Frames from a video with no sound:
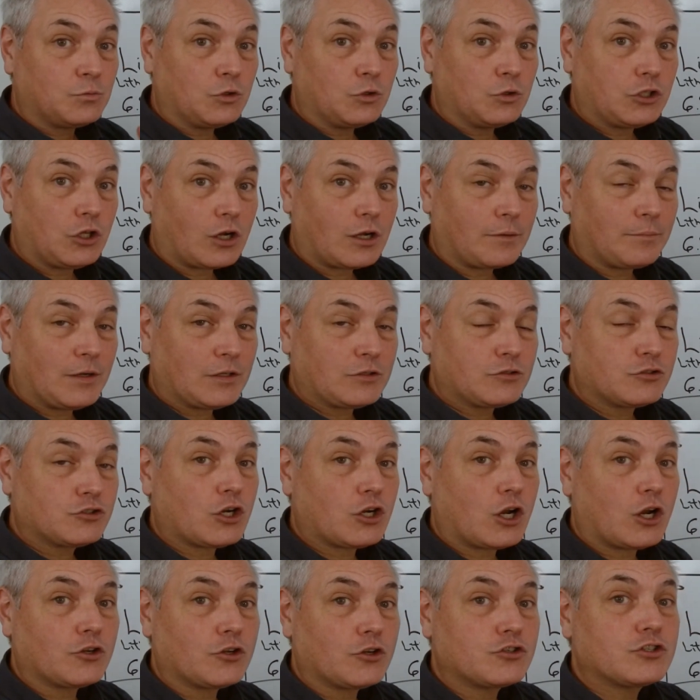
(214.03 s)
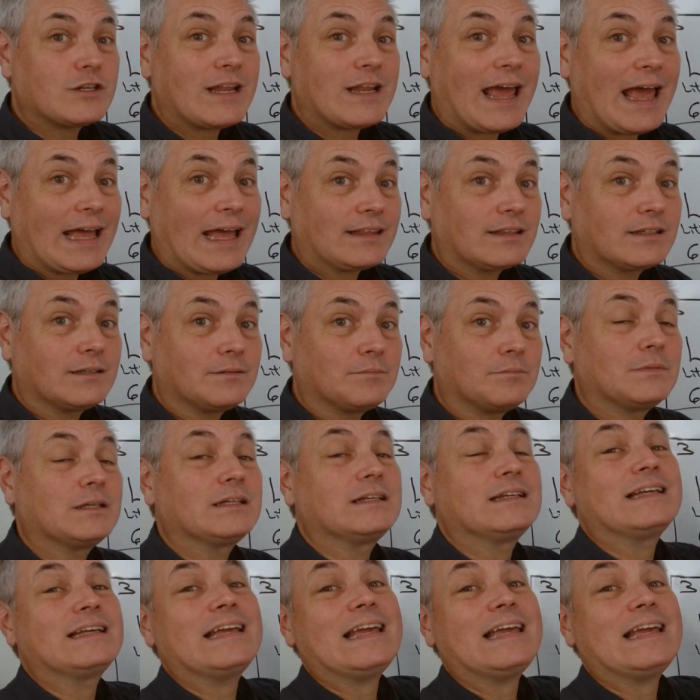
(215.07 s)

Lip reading: We'll talk about charged atom